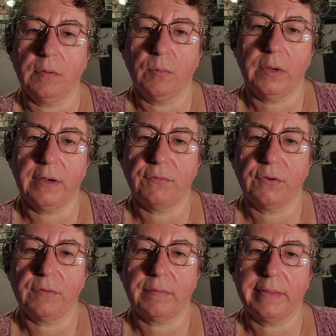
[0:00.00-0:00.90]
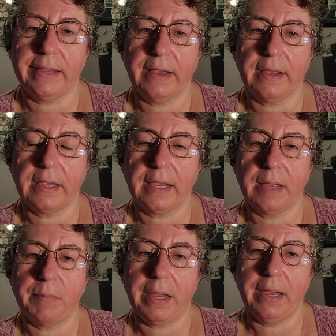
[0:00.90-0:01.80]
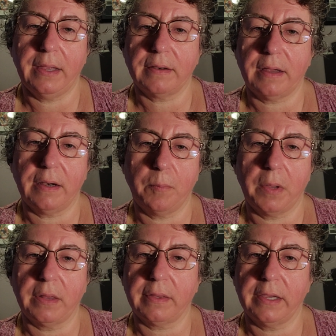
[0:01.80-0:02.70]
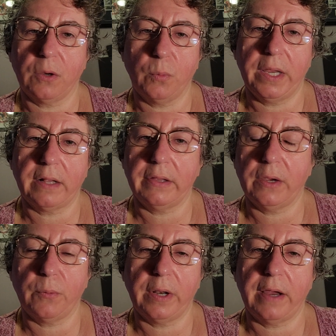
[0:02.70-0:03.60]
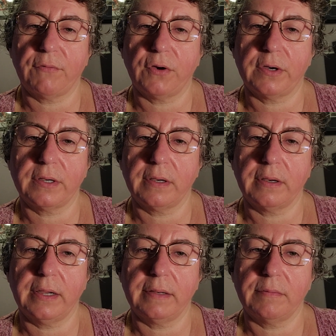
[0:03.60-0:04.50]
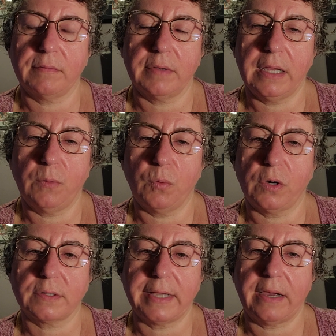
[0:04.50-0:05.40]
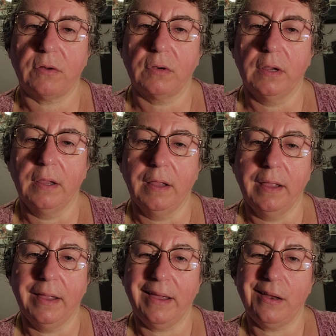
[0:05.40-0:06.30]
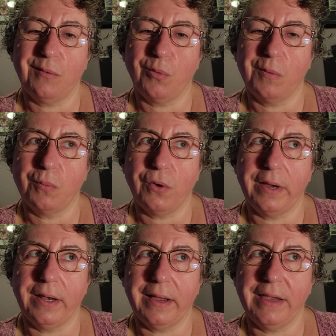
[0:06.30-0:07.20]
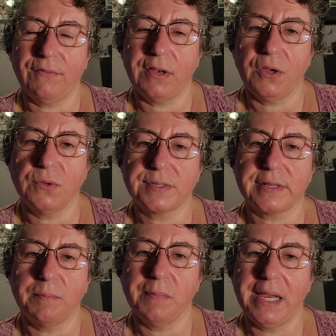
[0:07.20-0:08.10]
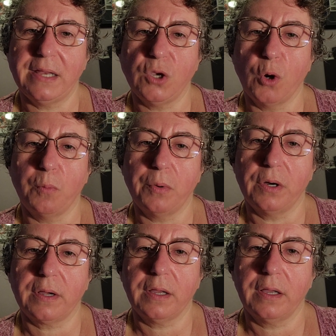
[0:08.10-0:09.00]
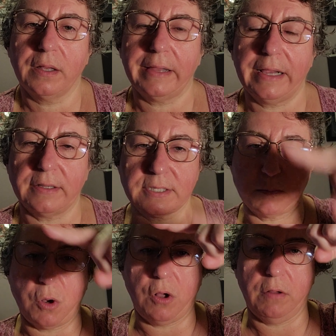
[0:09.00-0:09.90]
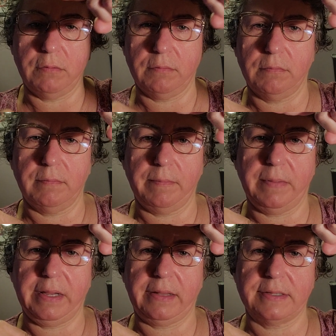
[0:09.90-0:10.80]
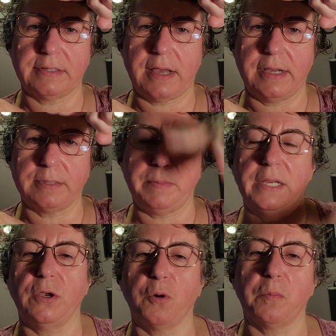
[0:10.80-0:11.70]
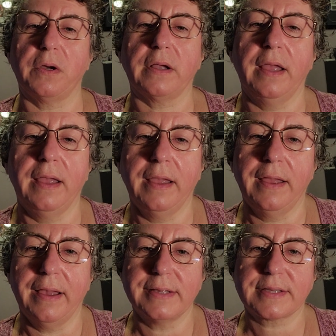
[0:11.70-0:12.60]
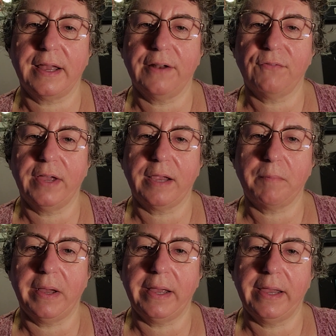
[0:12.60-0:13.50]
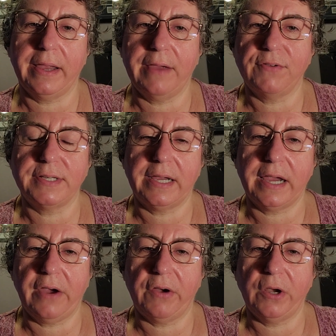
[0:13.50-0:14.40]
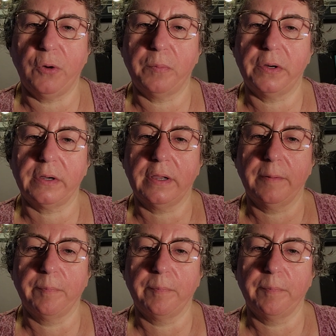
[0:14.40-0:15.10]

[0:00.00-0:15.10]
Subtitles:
whatever thing I could get my hand on, a monthly or weekly or whatever. It worked out. At one point, I even used a Mead notebook, like a small like this size Mead notebook as kind of like my everyday carry notebook